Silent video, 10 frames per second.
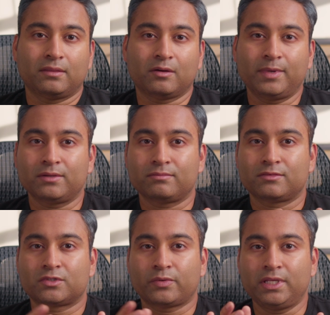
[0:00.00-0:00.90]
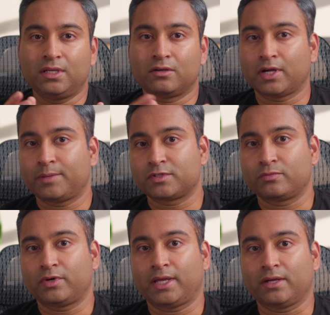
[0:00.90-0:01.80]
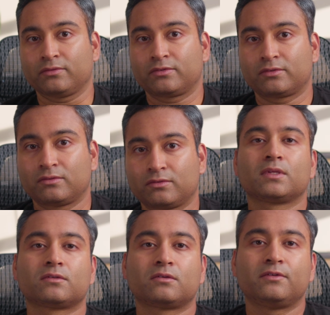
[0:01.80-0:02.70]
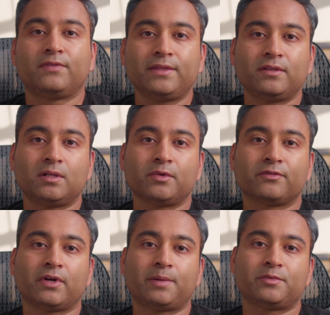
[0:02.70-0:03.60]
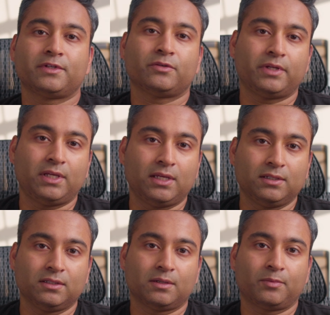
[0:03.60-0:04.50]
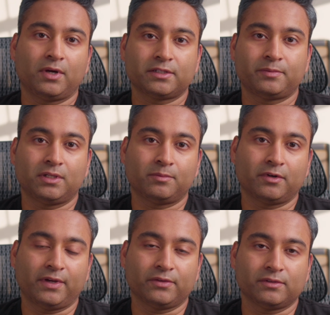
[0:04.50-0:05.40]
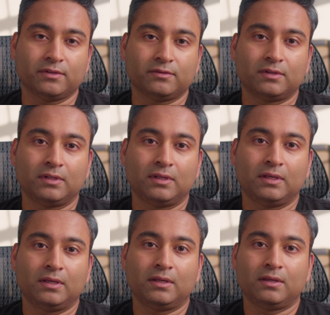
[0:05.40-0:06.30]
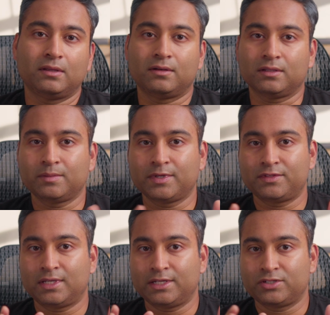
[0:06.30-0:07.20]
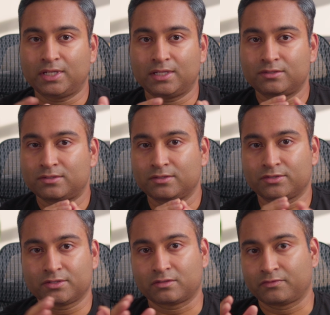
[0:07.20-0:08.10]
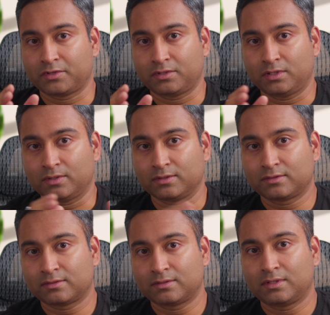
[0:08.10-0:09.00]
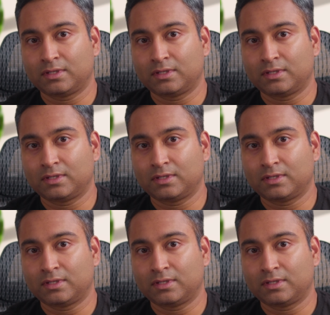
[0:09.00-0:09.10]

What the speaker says: There are about 28 grams in 1 ounce, so divide the number of grams by 28 to get the approximate number of ounces. Nothing about the die changed, you're just converting the units.